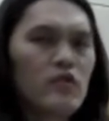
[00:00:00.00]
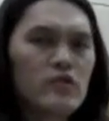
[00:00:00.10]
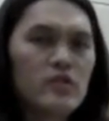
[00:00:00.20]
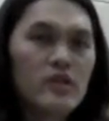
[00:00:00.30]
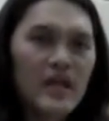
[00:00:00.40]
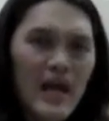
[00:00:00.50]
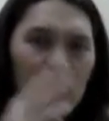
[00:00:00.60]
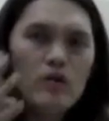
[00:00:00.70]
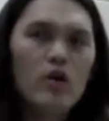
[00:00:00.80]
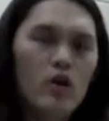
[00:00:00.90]
me over to the
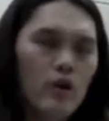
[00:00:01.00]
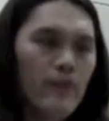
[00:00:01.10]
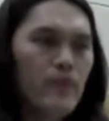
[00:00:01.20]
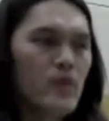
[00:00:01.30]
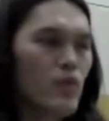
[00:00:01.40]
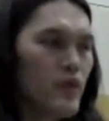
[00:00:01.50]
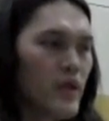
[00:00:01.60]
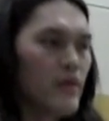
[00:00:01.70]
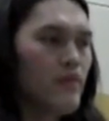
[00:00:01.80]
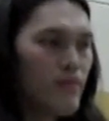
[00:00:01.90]
cattle car where
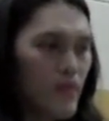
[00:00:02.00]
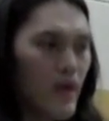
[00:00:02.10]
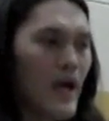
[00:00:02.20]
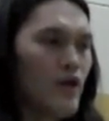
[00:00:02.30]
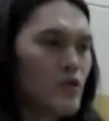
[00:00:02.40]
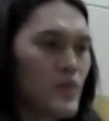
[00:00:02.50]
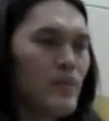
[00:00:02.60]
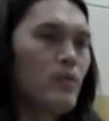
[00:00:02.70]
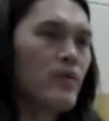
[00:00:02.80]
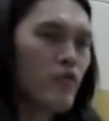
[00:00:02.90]
they house
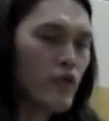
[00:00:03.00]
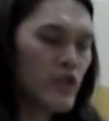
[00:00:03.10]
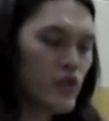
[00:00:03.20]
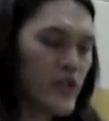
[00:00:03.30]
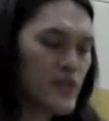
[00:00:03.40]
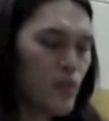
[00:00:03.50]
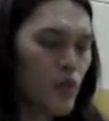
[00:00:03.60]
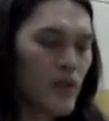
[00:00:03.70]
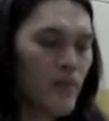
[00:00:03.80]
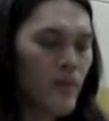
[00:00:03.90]
people before they
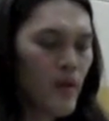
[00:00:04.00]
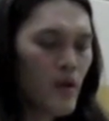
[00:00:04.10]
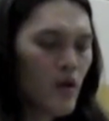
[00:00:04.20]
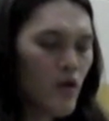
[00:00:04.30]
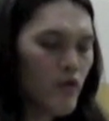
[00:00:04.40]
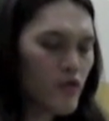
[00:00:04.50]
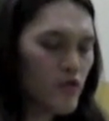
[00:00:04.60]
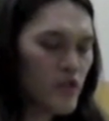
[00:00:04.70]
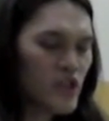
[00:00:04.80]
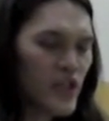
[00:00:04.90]
transport them over
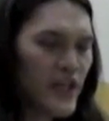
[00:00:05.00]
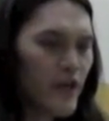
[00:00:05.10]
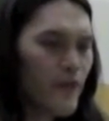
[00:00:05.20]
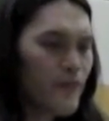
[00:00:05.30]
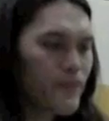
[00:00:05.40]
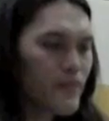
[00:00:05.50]
to the jail.